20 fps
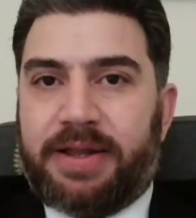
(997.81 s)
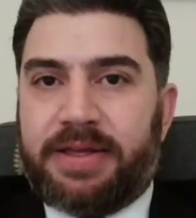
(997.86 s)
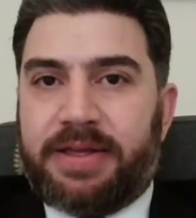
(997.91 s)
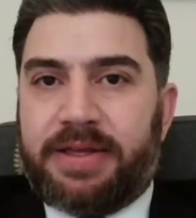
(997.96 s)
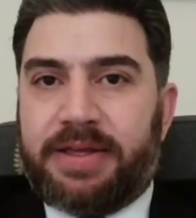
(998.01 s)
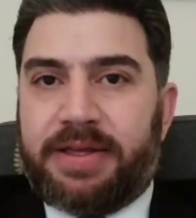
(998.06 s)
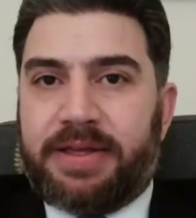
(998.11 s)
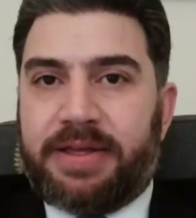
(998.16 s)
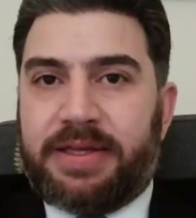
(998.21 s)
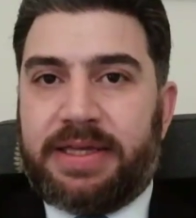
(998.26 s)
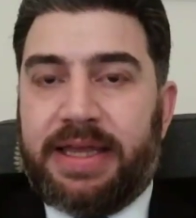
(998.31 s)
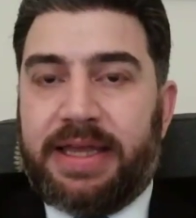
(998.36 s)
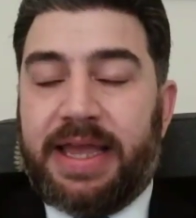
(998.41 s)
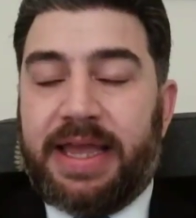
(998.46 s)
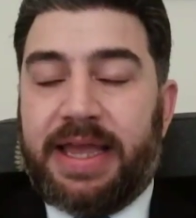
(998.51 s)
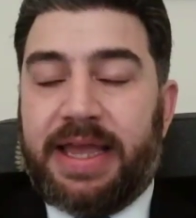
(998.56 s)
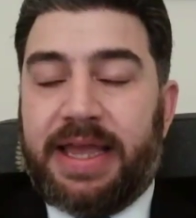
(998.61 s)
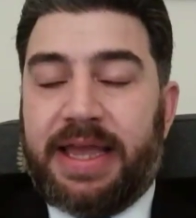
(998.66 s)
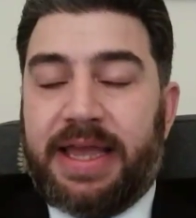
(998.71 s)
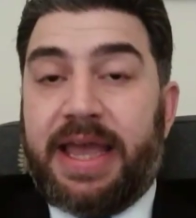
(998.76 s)

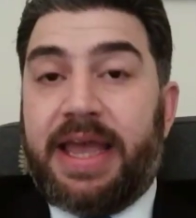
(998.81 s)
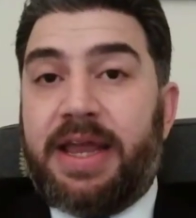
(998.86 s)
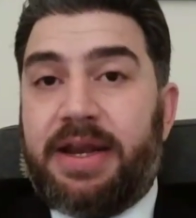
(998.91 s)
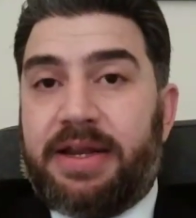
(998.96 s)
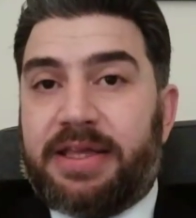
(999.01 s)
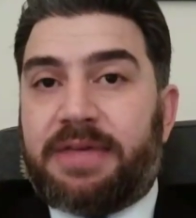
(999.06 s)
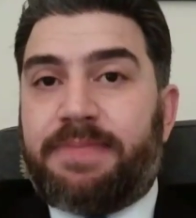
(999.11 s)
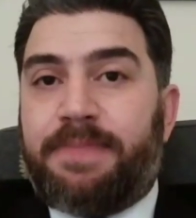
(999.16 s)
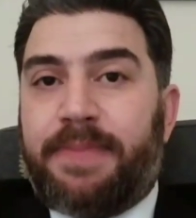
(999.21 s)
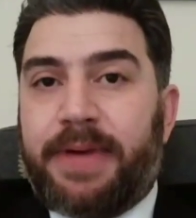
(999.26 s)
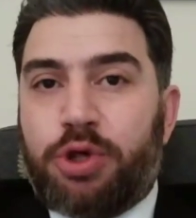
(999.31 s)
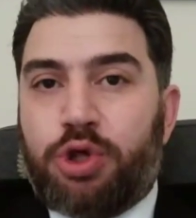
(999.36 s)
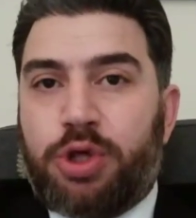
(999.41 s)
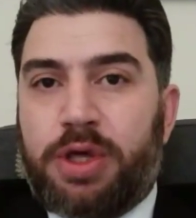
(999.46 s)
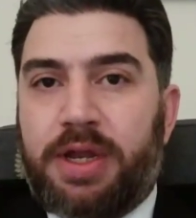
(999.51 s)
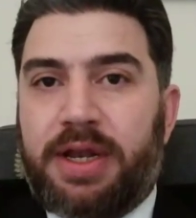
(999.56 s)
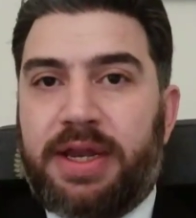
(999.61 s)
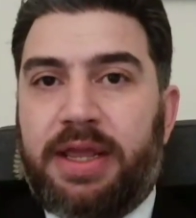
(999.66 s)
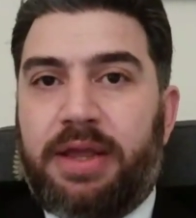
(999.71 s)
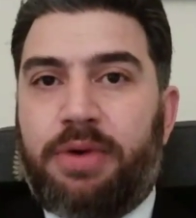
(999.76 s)
policy, and
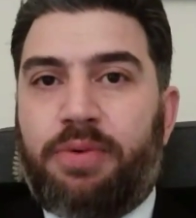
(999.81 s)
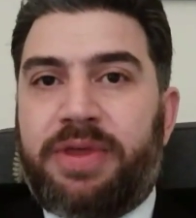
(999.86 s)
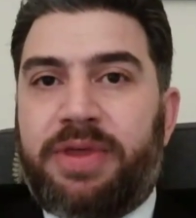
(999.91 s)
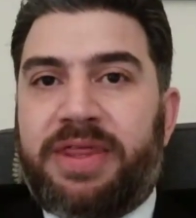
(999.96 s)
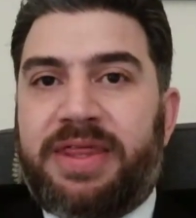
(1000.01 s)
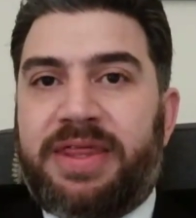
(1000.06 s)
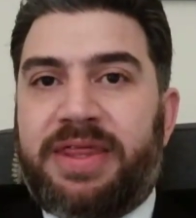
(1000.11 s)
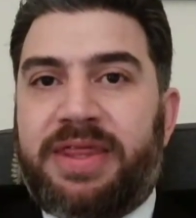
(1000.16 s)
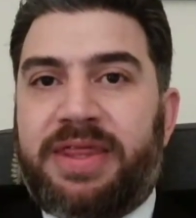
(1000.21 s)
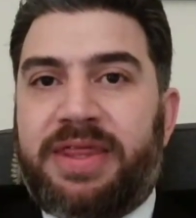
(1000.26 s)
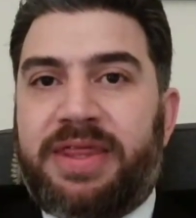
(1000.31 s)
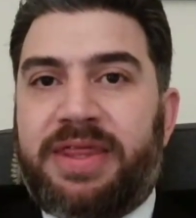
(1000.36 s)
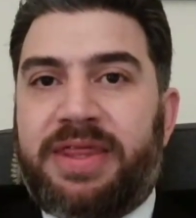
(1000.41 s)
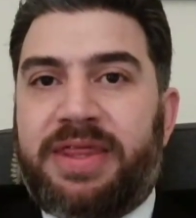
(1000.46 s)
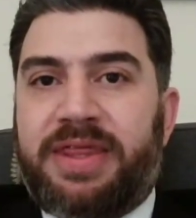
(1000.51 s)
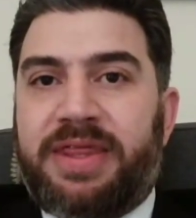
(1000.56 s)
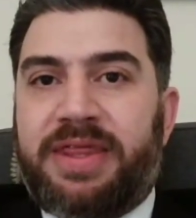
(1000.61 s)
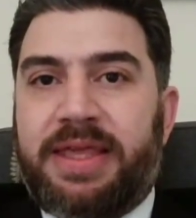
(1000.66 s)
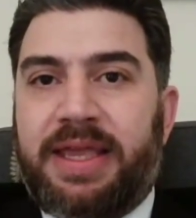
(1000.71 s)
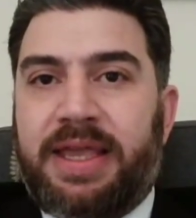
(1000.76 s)
especially with the